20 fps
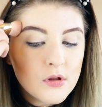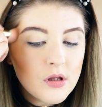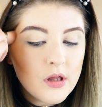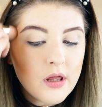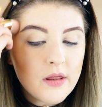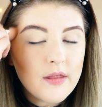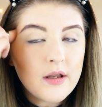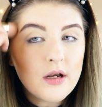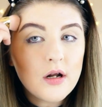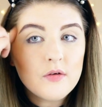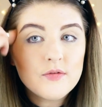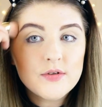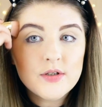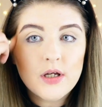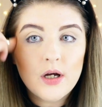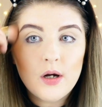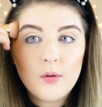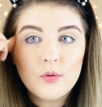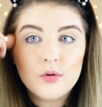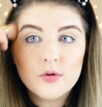And then
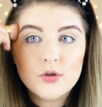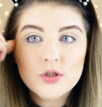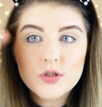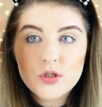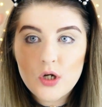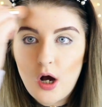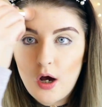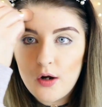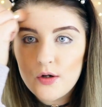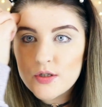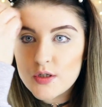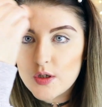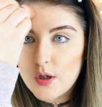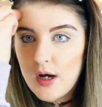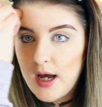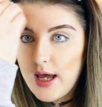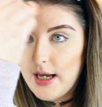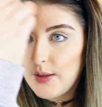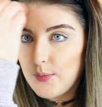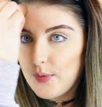obviously I will just
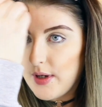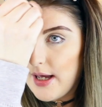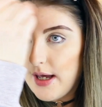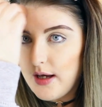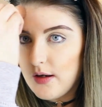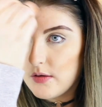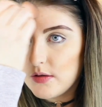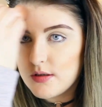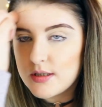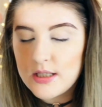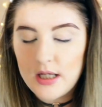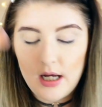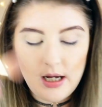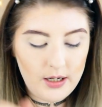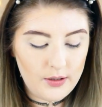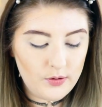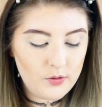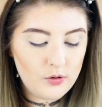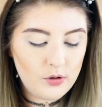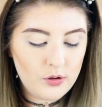contour anywhere else that
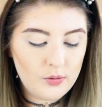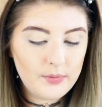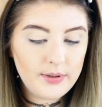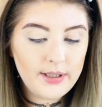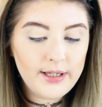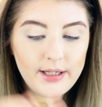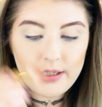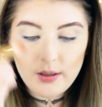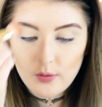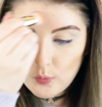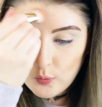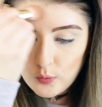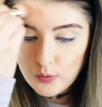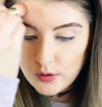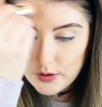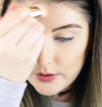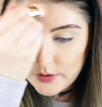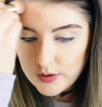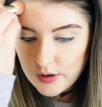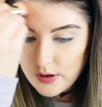I normally
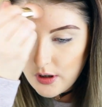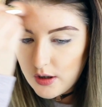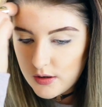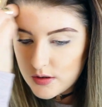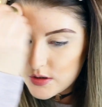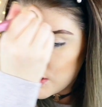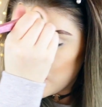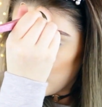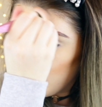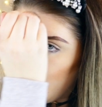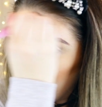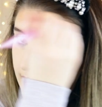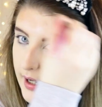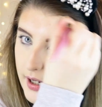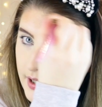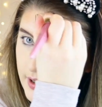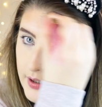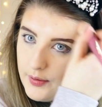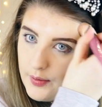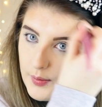would contour
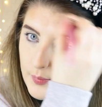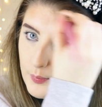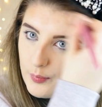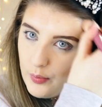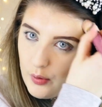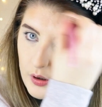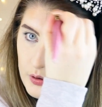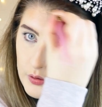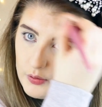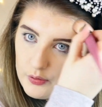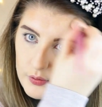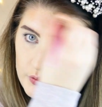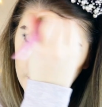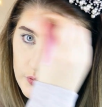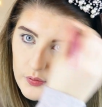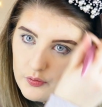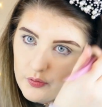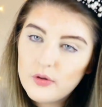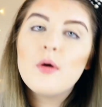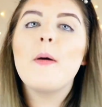and
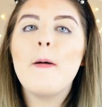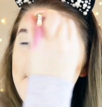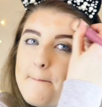bronze.